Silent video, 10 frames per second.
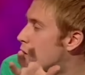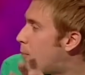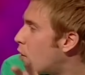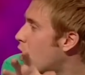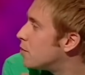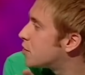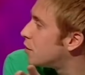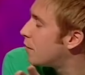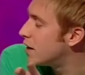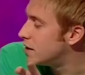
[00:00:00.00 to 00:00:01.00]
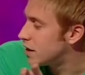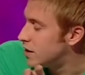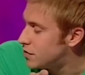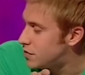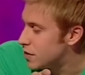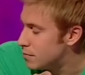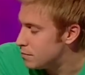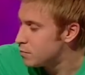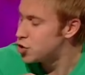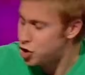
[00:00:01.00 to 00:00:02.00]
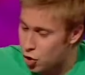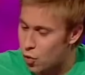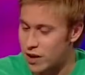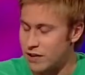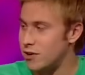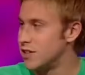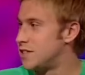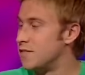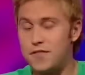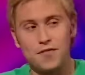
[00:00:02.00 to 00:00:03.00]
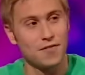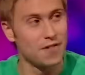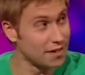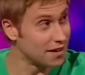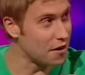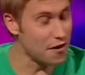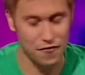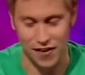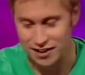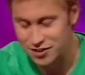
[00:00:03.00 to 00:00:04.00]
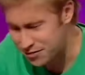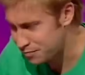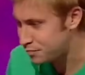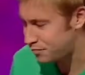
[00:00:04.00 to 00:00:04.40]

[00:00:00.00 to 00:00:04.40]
The point I was going to make is surely, right, fellas.